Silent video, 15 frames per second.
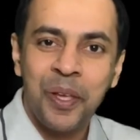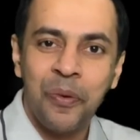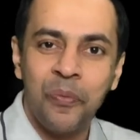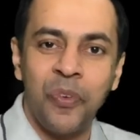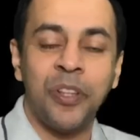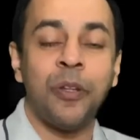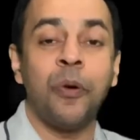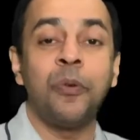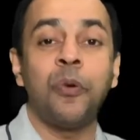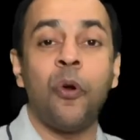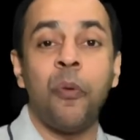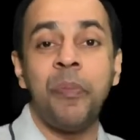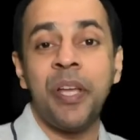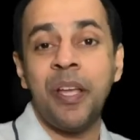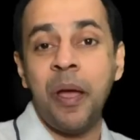without
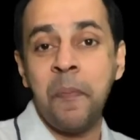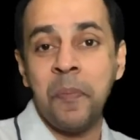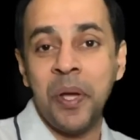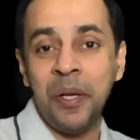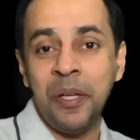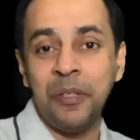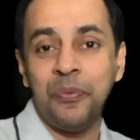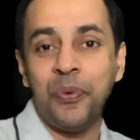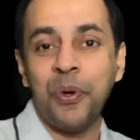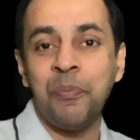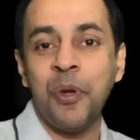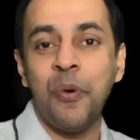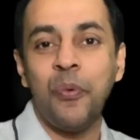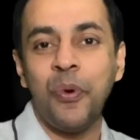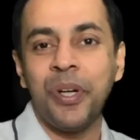robbing a minute from
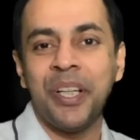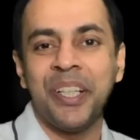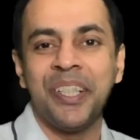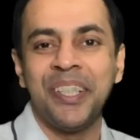your work.